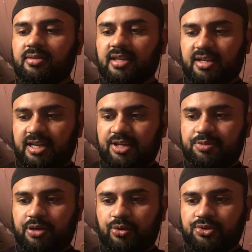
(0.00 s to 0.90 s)
Then the
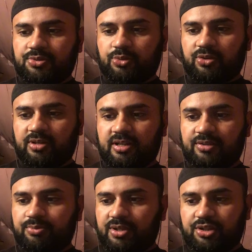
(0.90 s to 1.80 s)
next post will
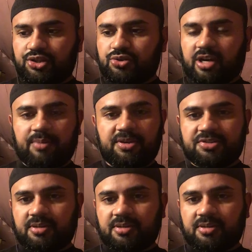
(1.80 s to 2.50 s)
uh, be describing